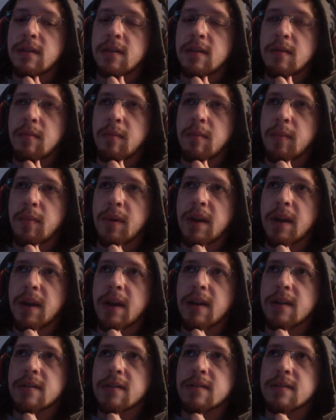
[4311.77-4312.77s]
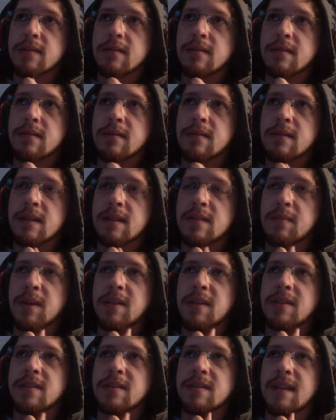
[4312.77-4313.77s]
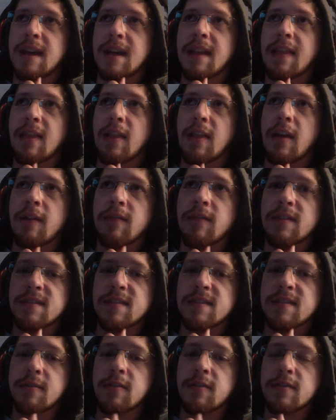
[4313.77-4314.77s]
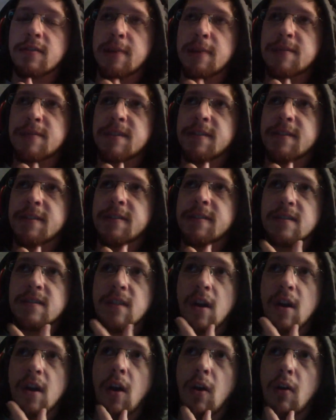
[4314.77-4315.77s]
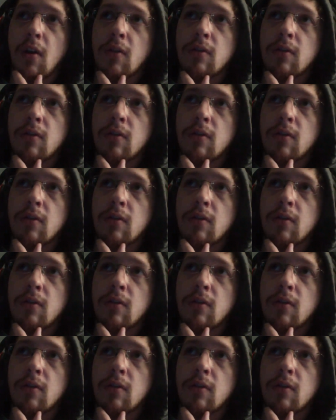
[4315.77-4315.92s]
because as much as I love the Zero Escape series as a whole,